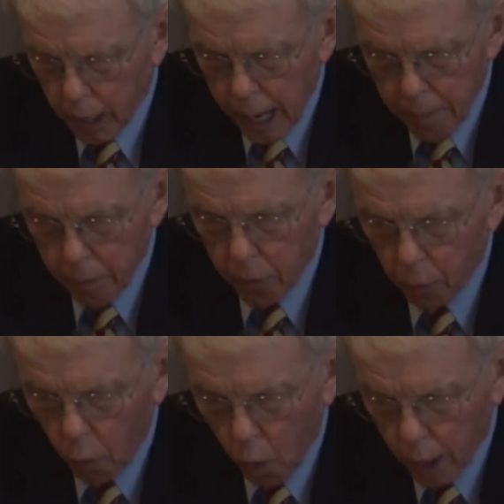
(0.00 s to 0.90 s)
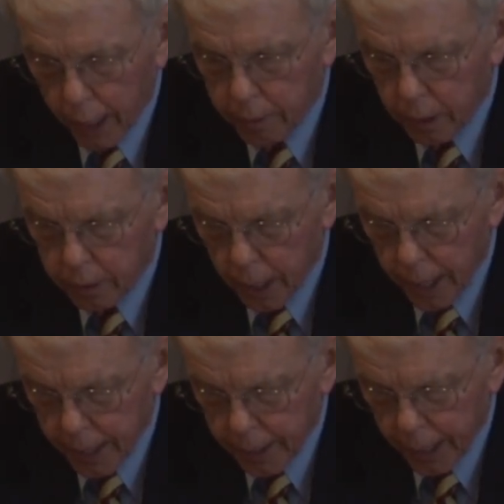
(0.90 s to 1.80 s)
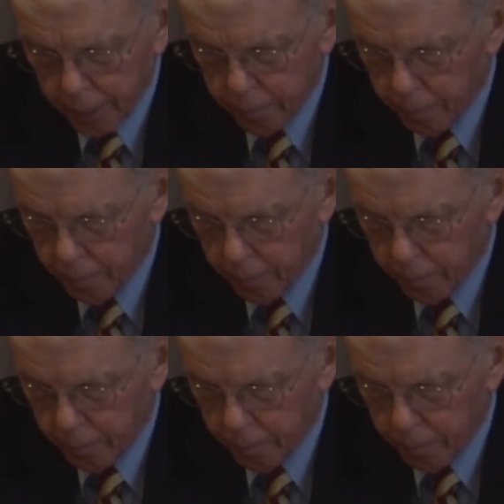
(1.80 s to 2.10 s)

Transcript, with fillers: came the warning that they uh,